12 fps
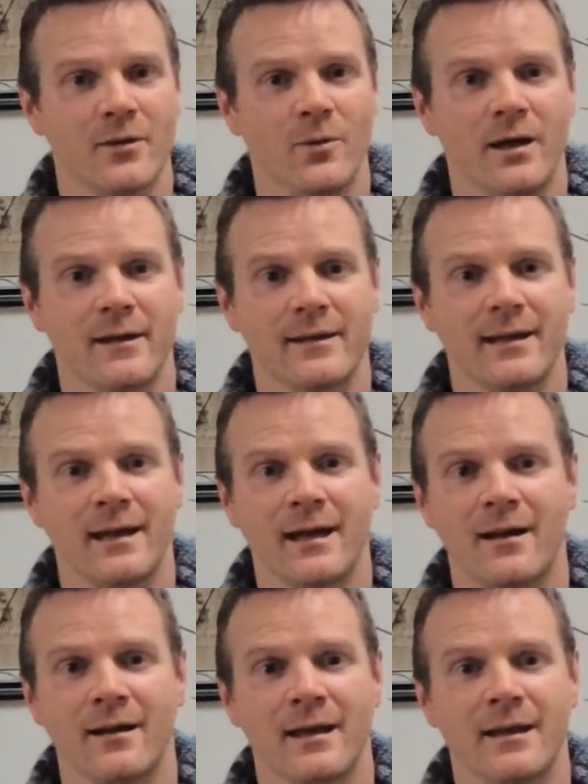on what they
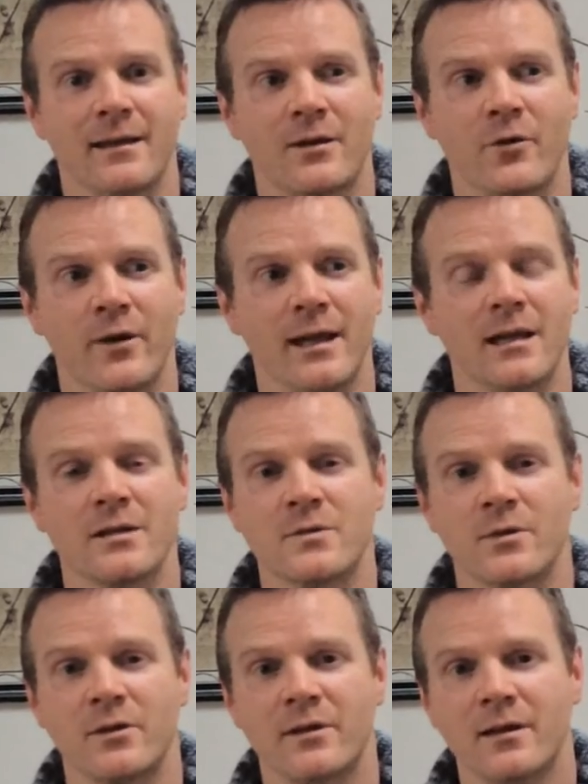are. Like creels
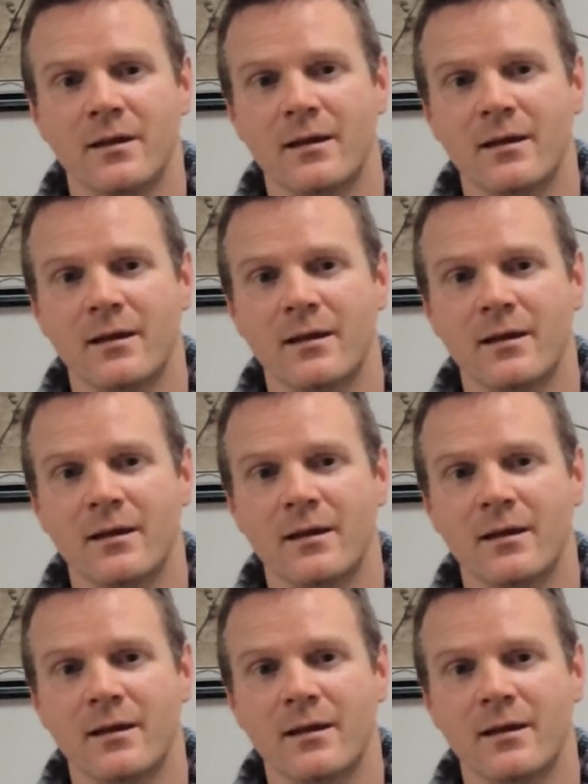would